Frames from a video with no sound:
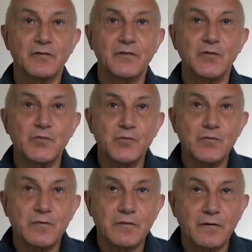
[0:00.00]

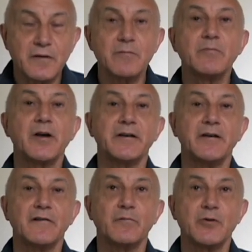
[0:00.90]
to the
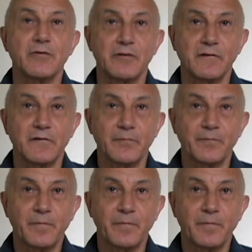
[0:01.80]
embodied experience.